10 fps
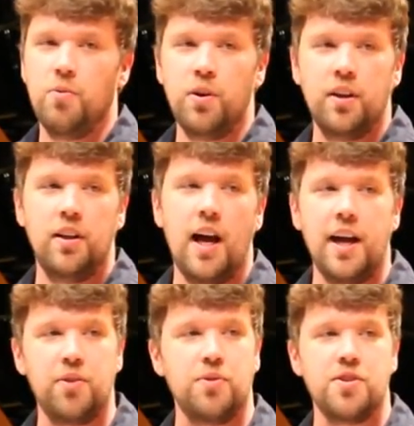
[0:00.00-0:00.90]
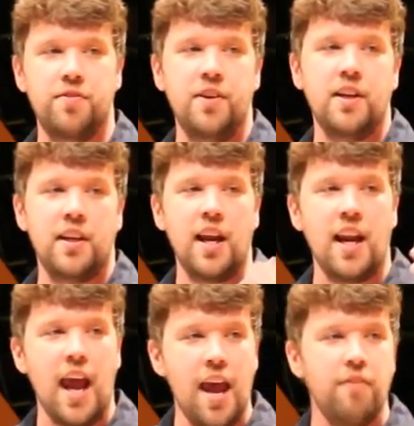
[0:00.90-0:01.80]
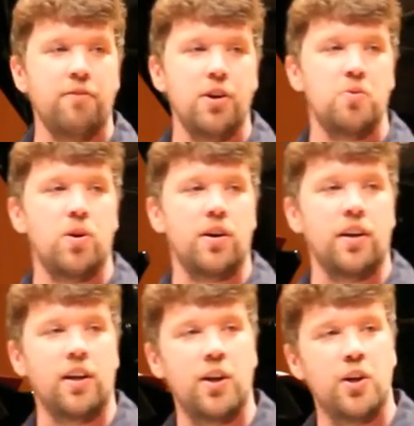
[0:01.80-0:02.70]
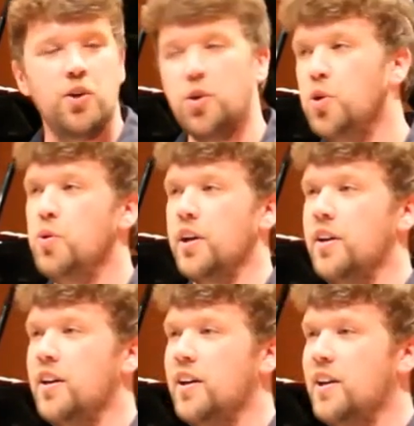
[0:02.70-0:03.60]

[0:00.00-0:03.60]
when Goliath was defeated, and everyone knew it.